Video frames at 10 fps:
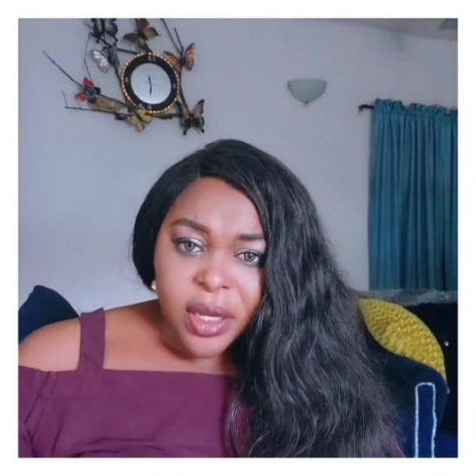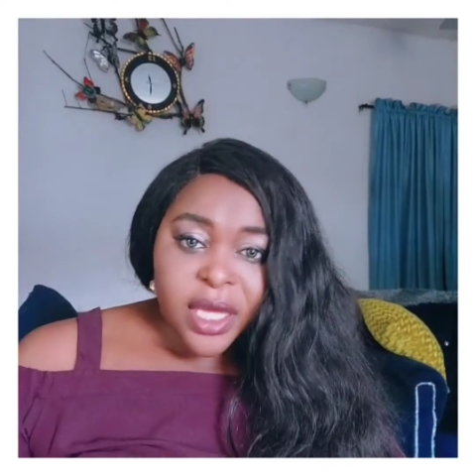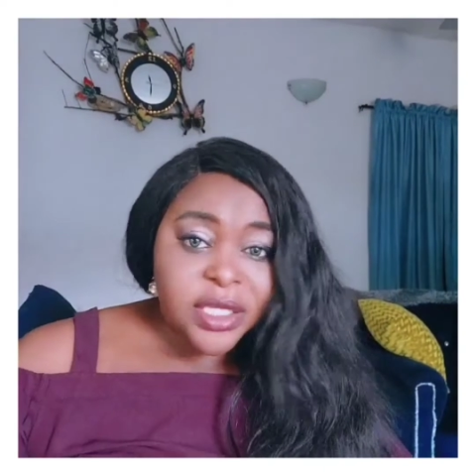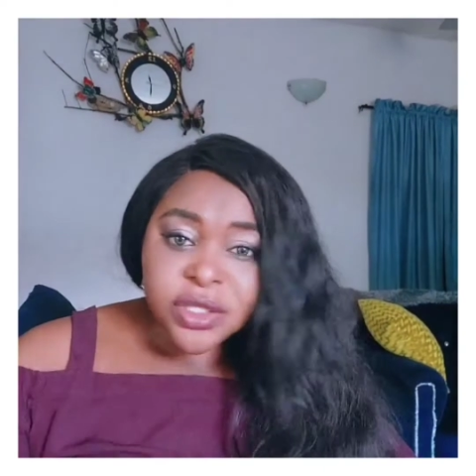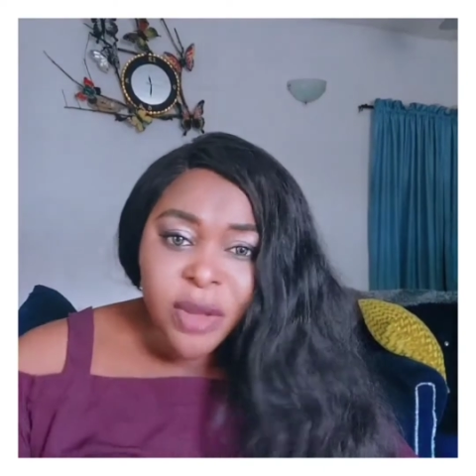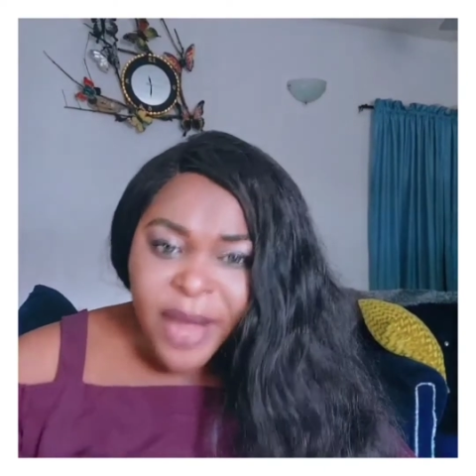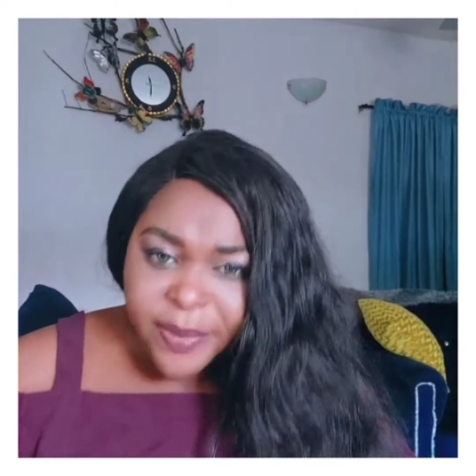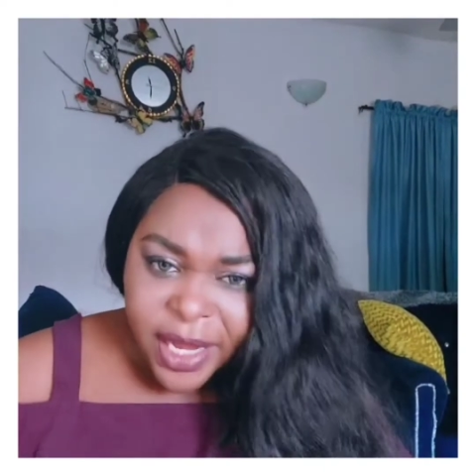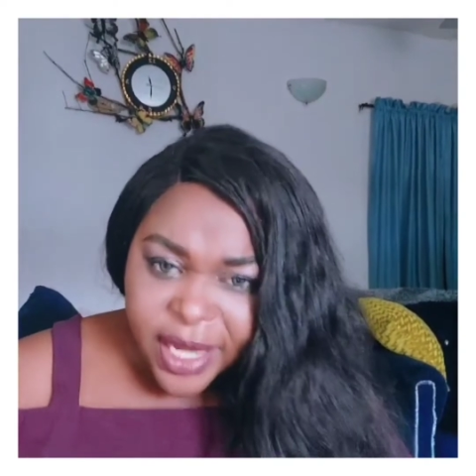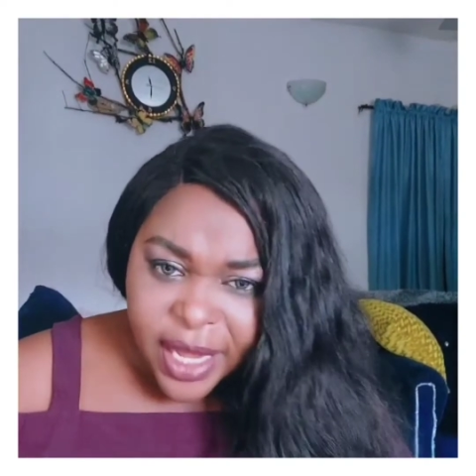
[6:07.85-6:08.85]
It is not
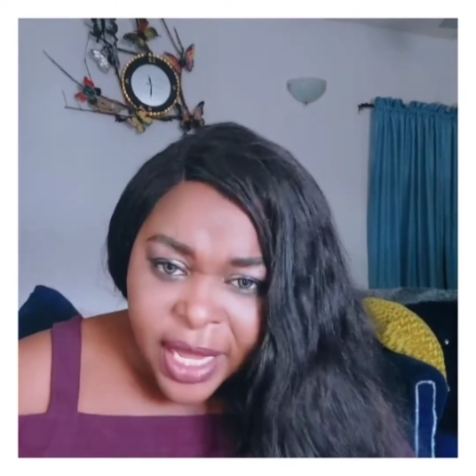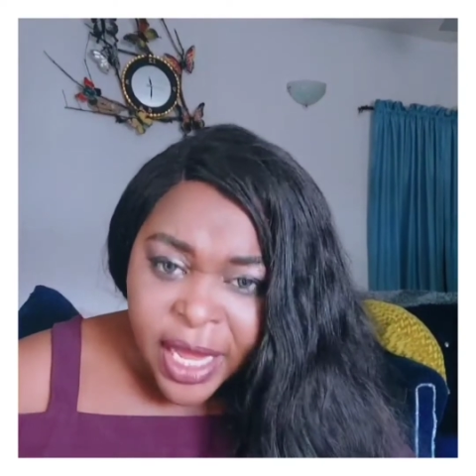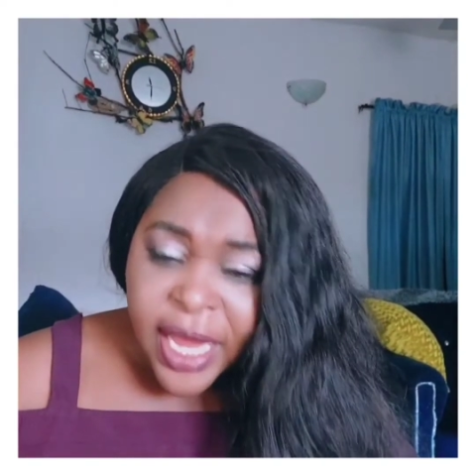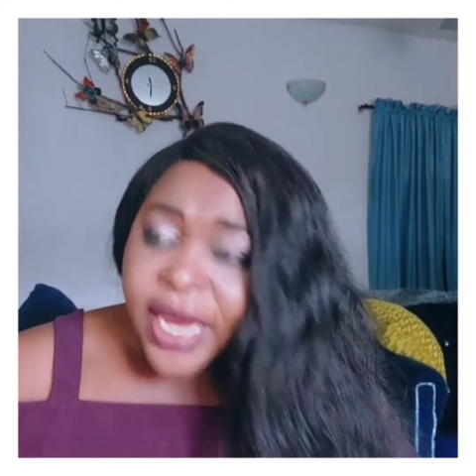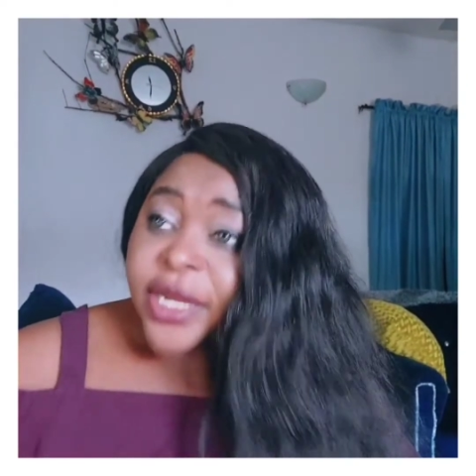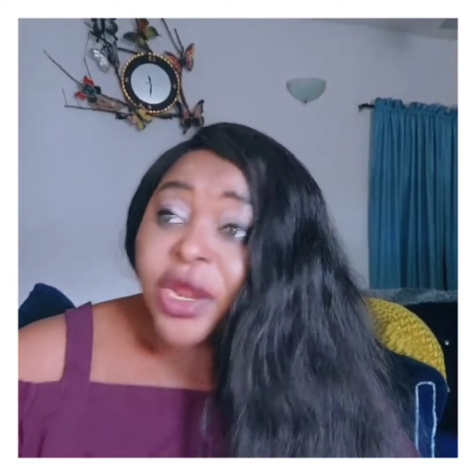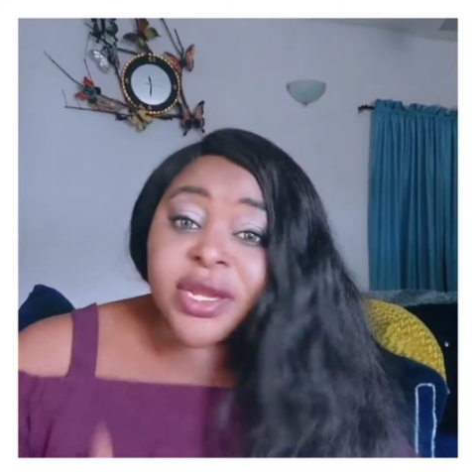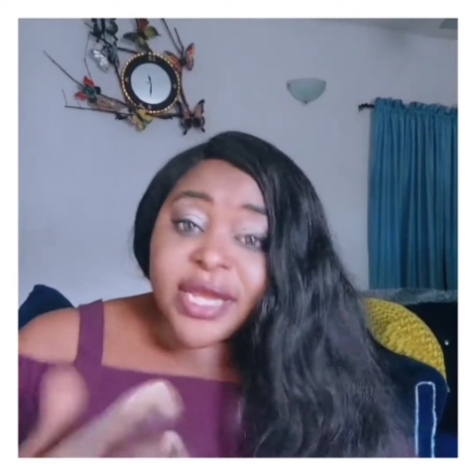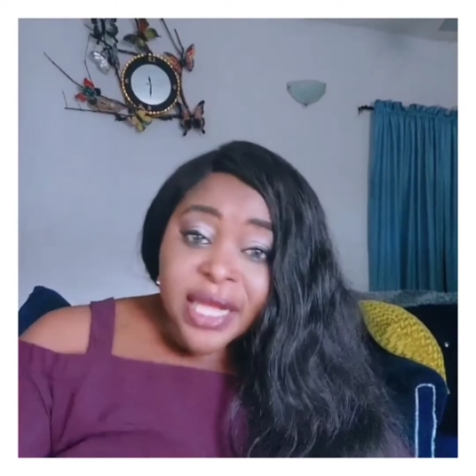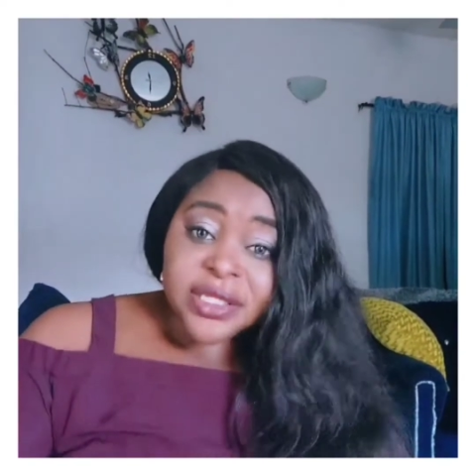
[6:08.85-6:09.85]
biblical.
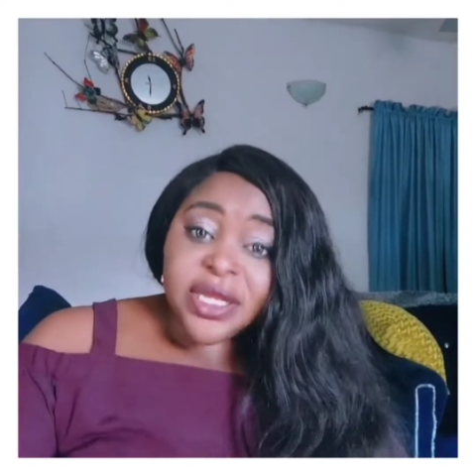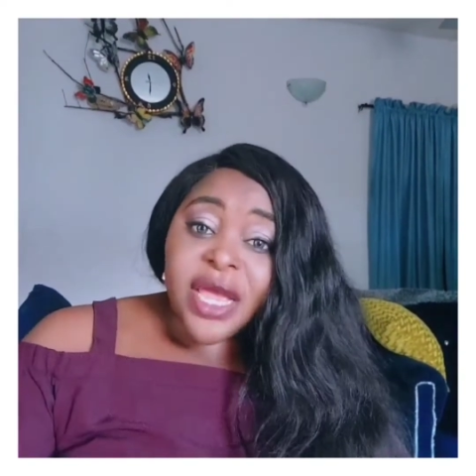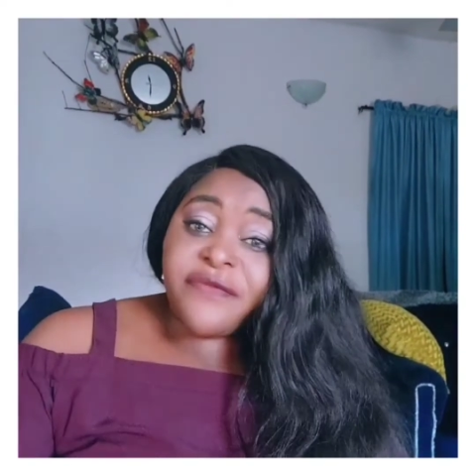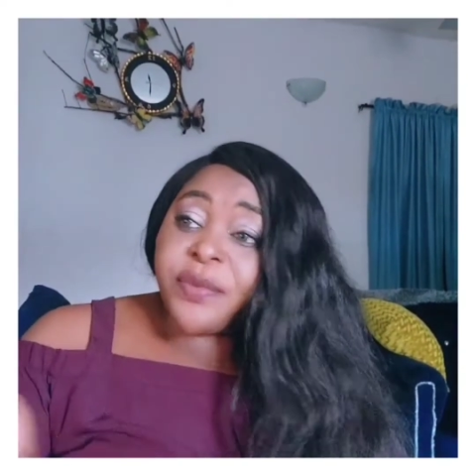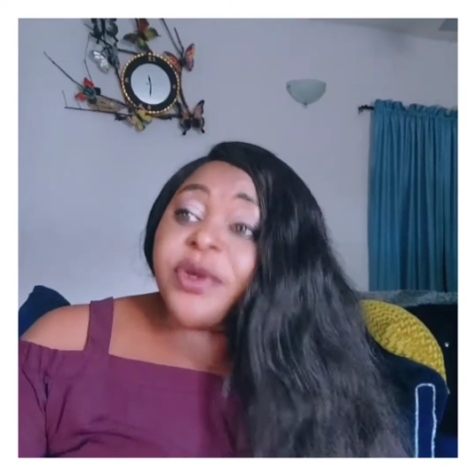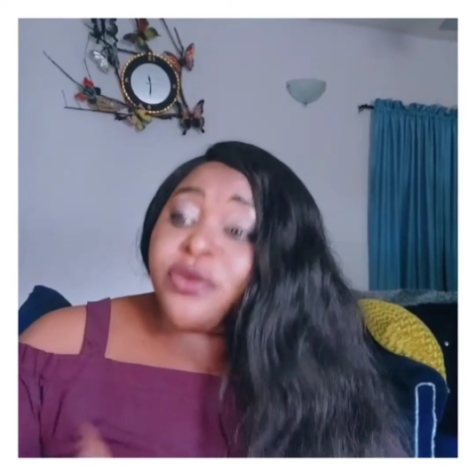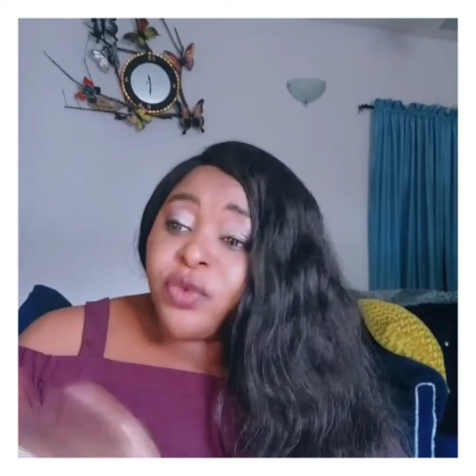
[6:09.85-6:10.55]
Not that everybody,